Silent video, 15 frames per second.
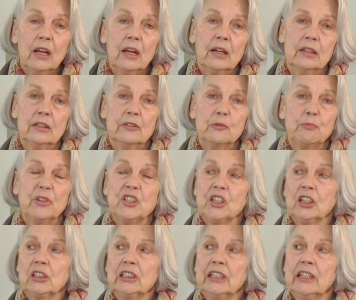
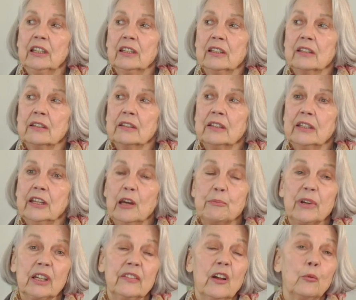particularly in the
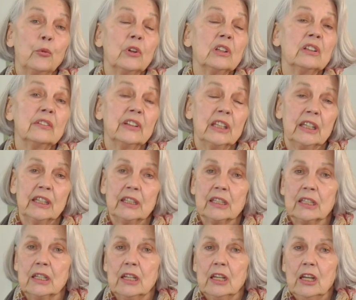epoch that we're living
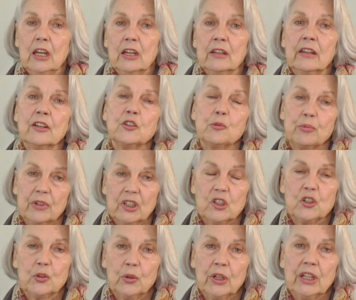in, than to bring
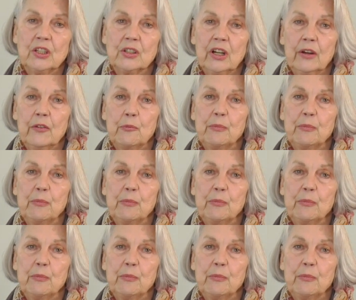joy into other